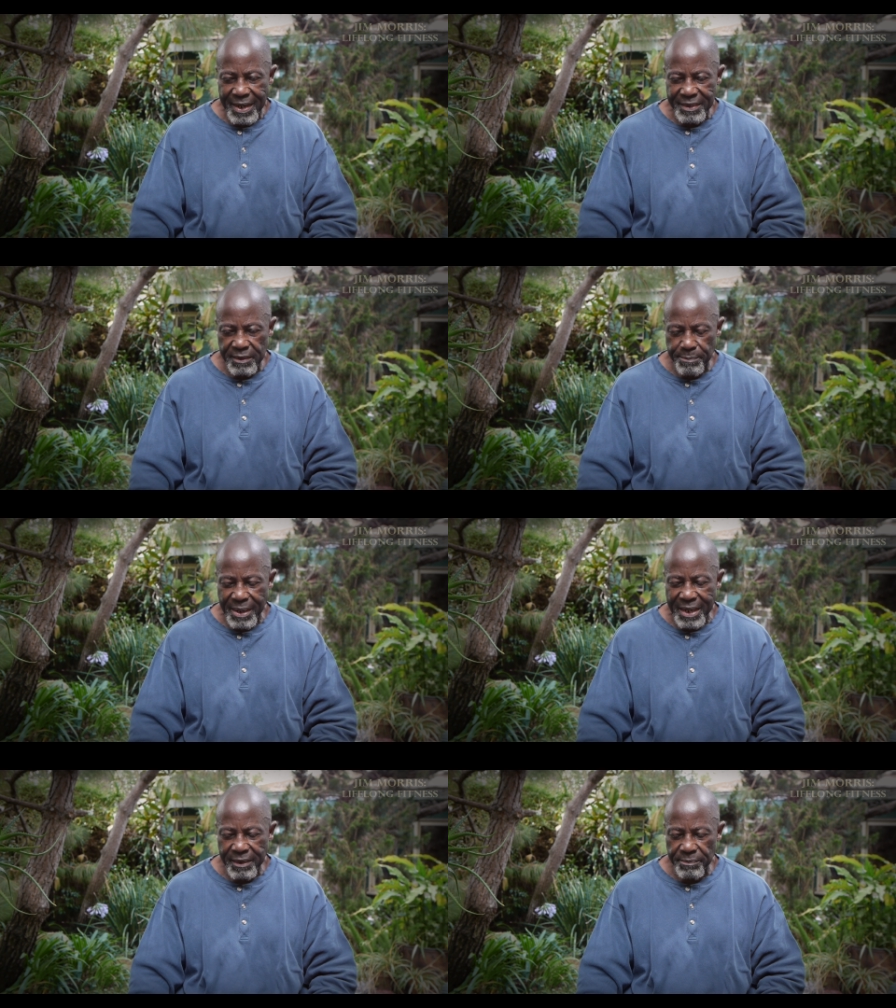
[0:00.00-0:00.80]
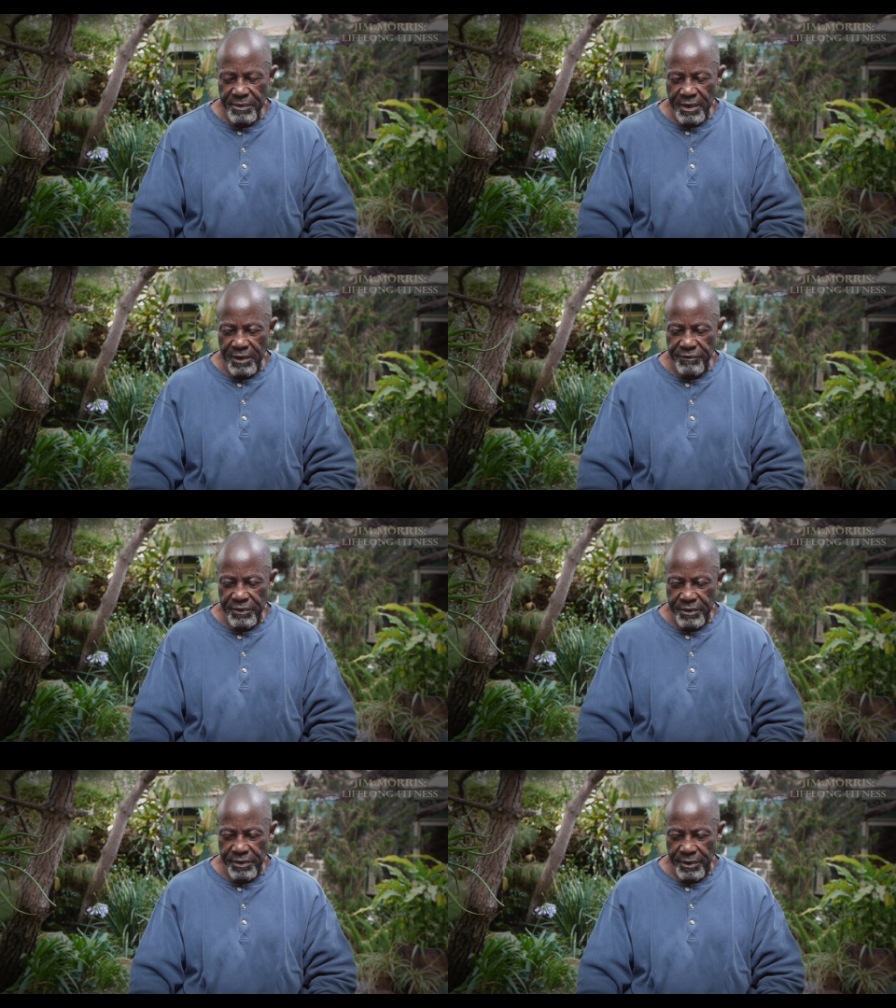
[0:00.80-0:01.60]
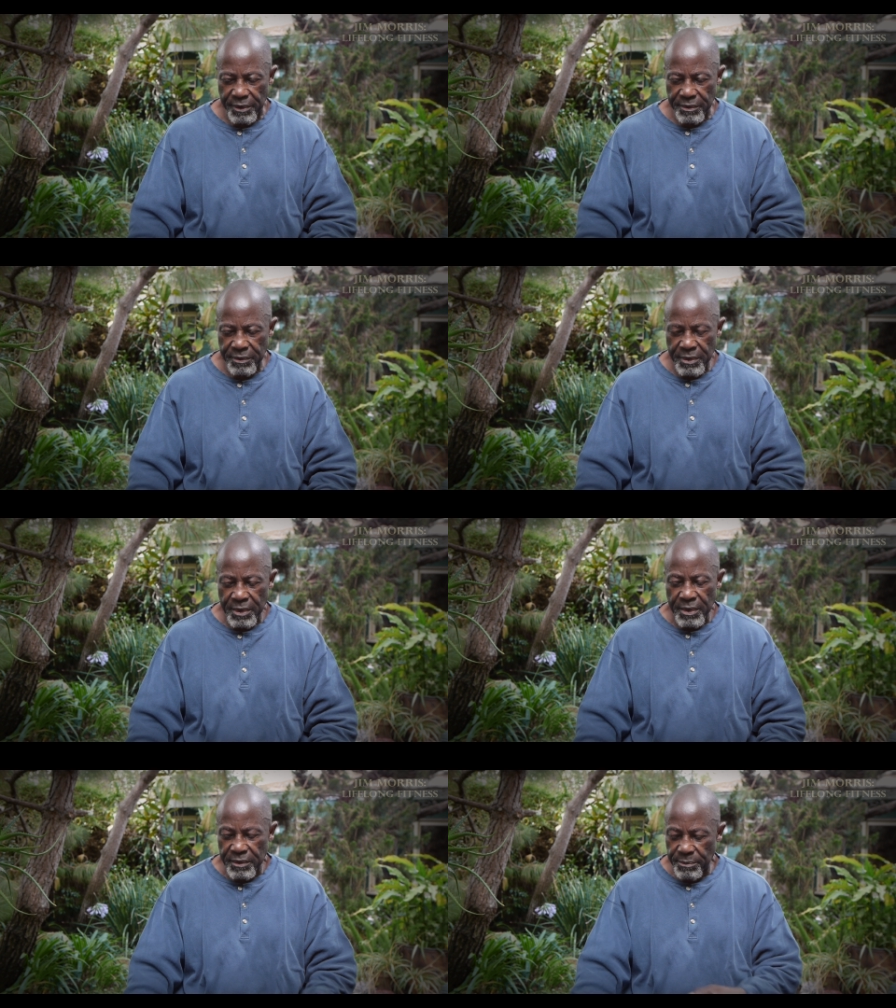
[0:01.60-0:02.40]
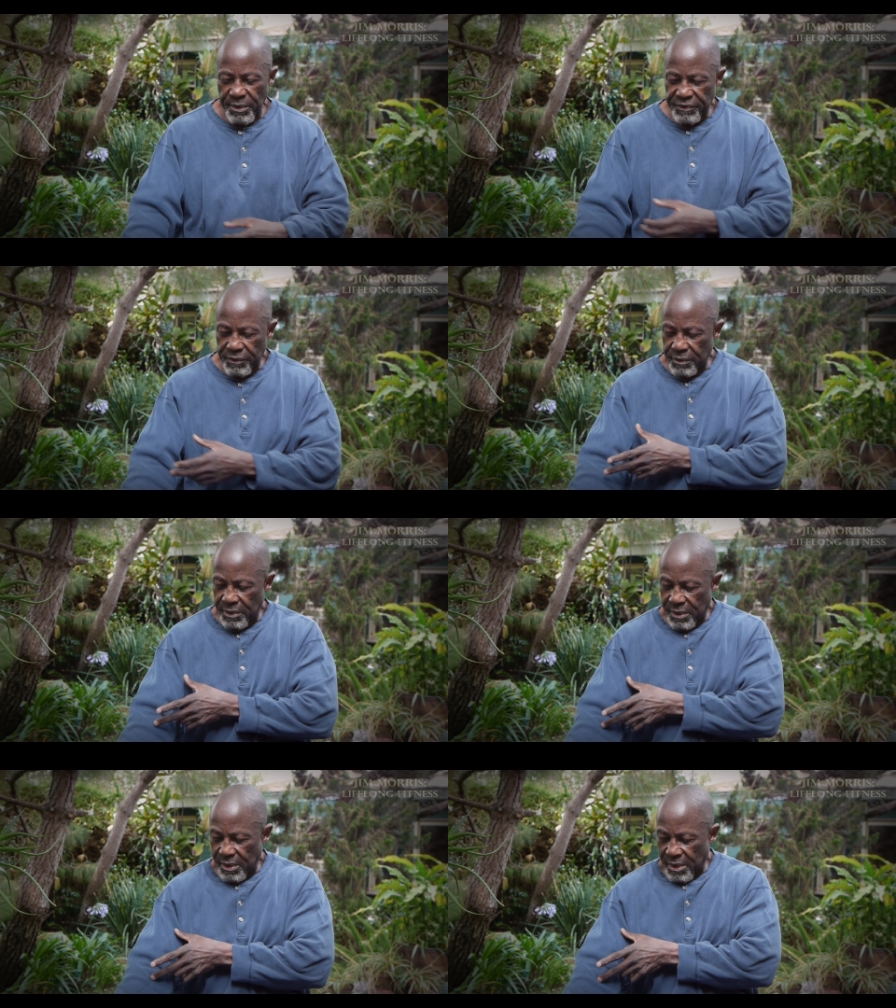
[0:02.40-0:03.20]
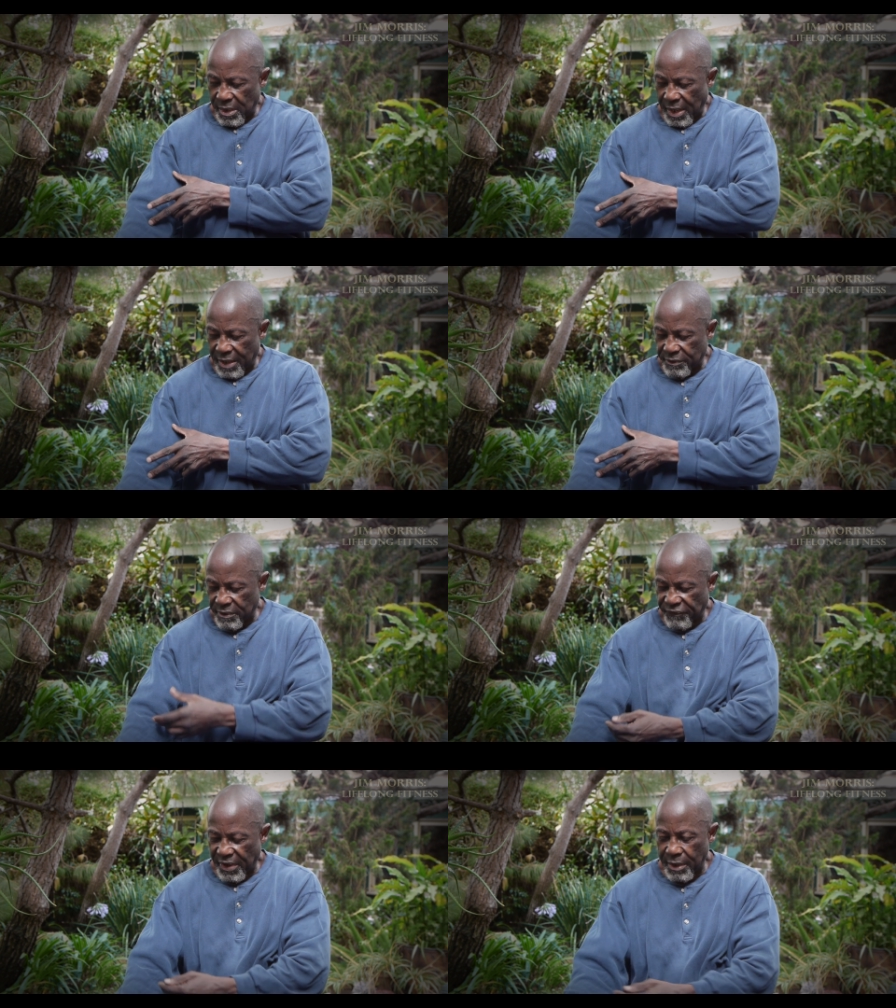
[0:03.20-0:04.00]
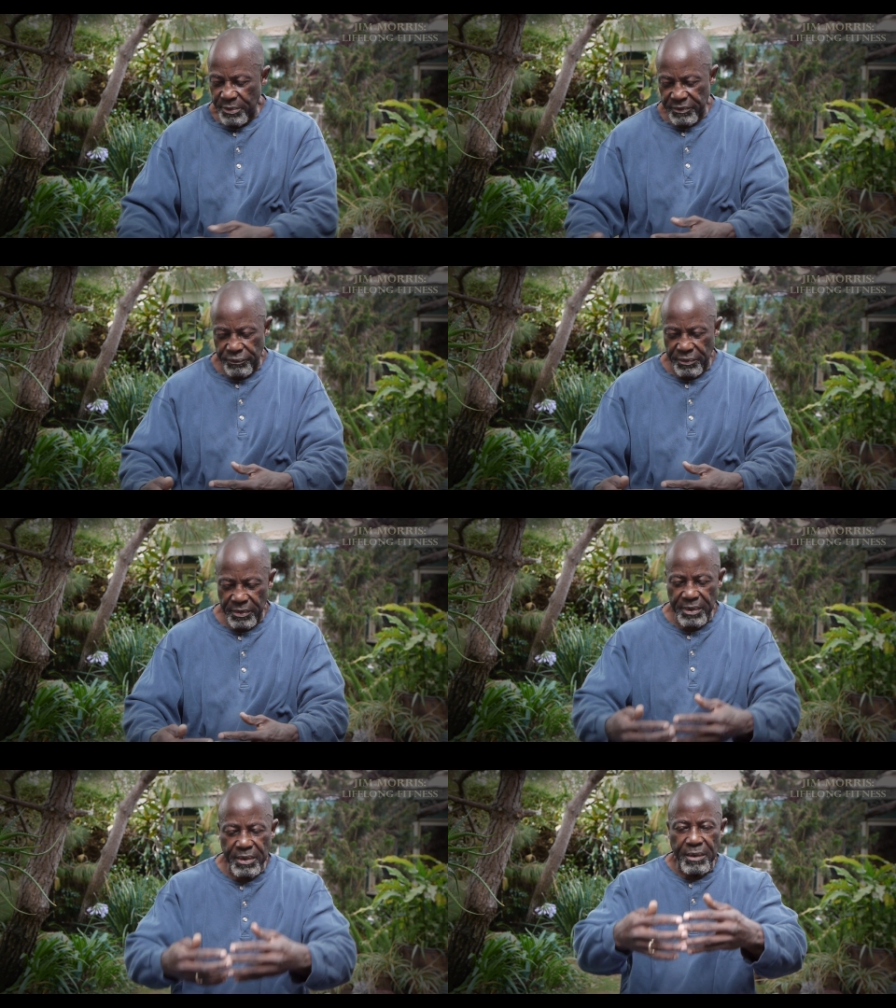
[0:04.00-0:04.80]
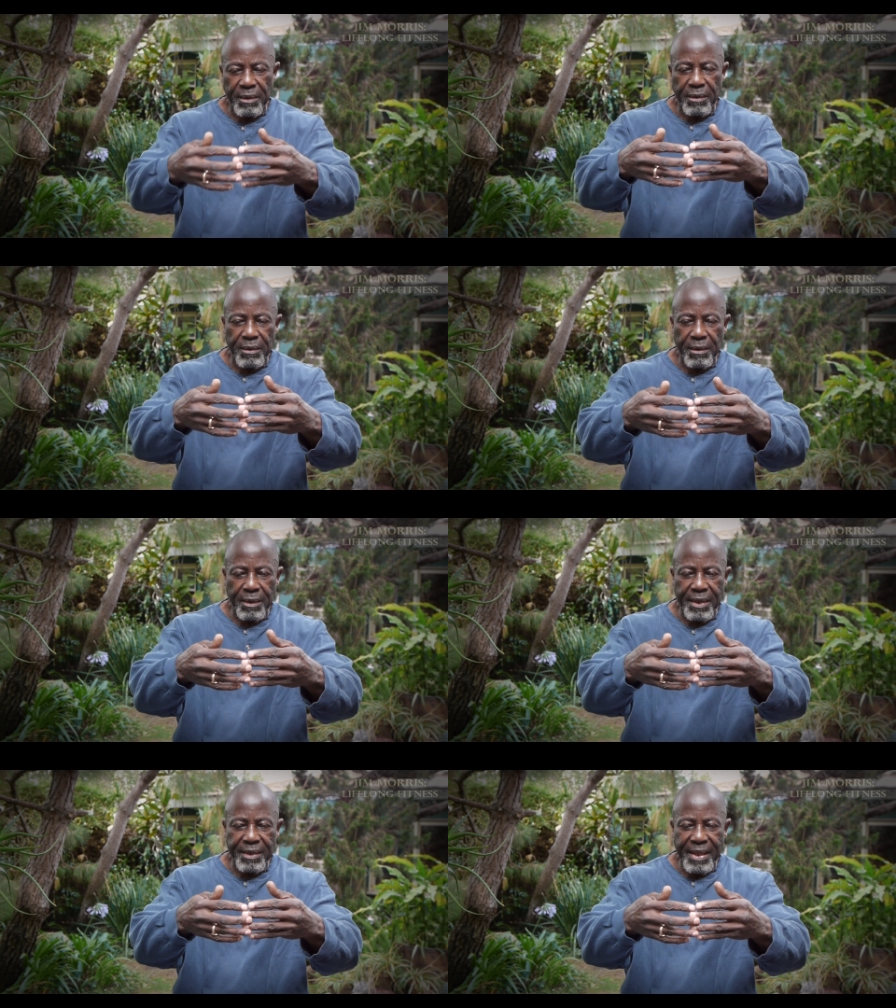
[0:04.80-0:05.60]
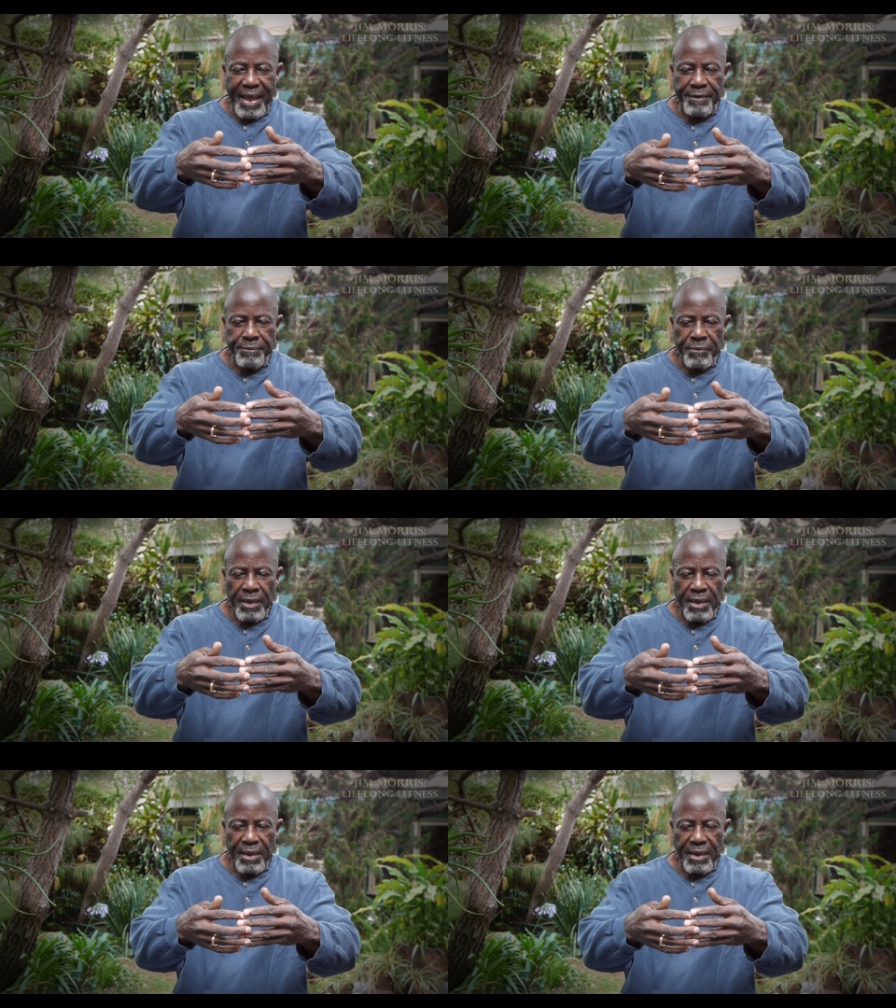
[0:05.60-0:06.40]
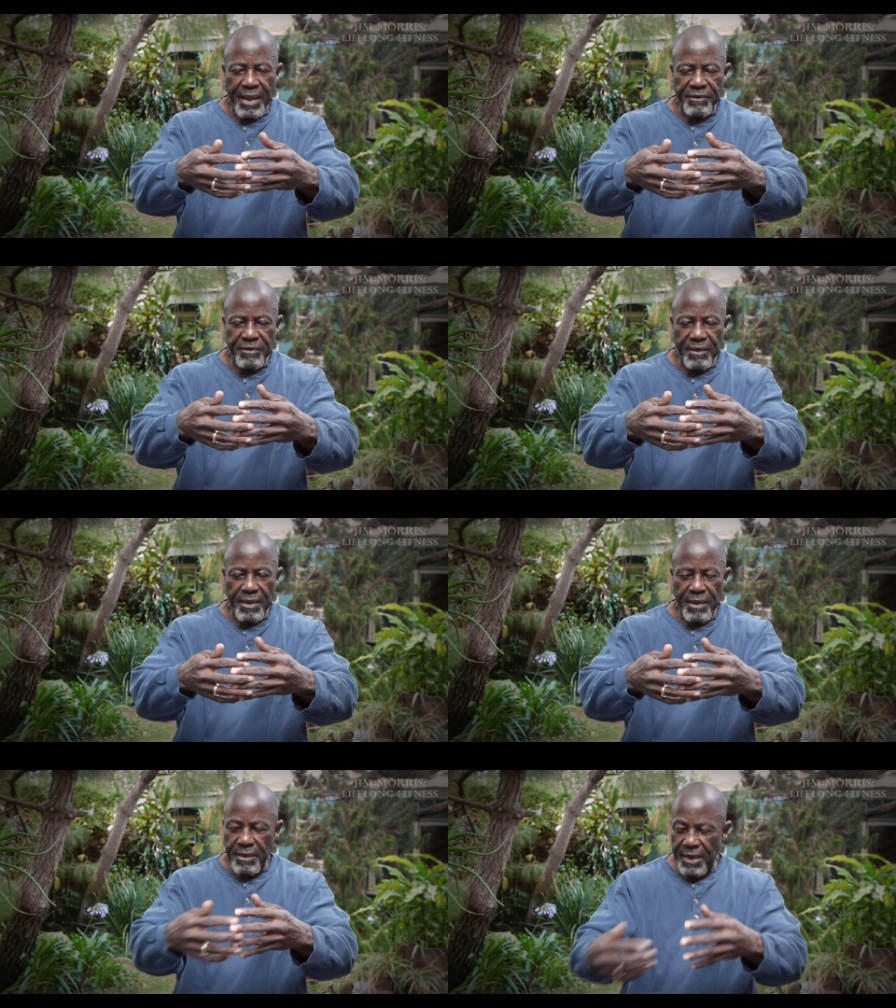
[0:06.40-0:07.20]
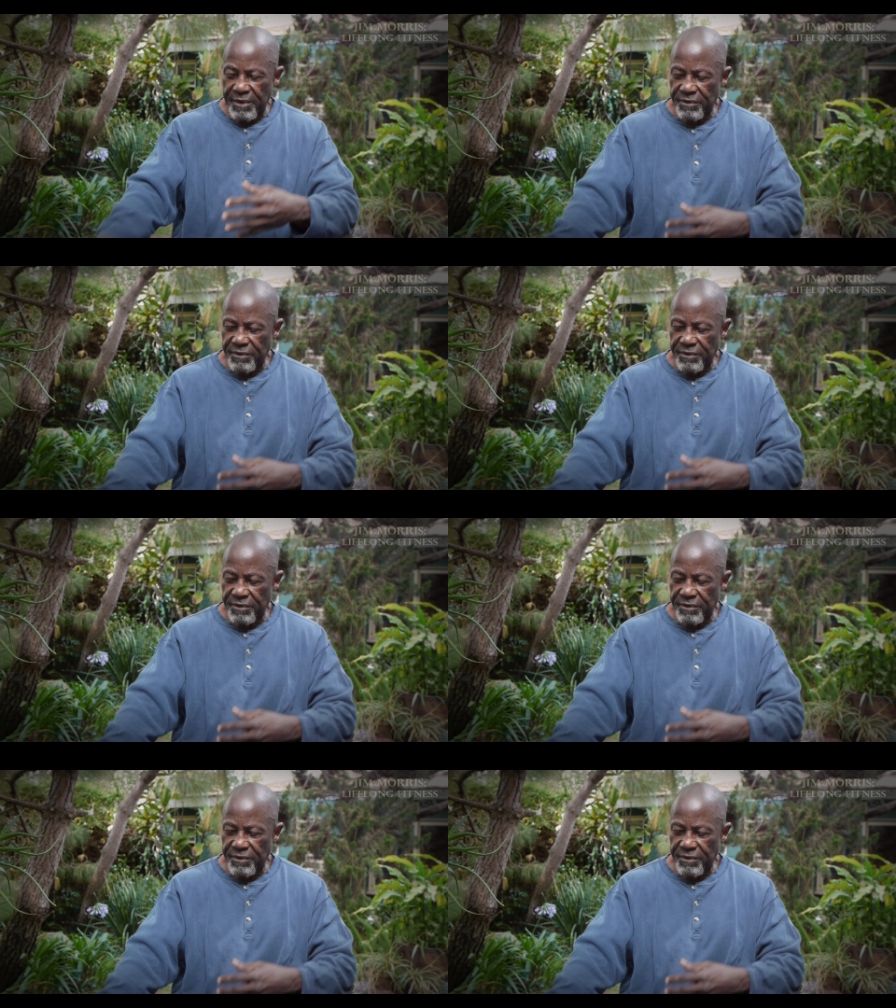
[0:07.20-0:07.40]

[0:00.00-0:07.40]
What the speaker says: at the bottom of the curl, the muscle has the fibers really are like that, and as you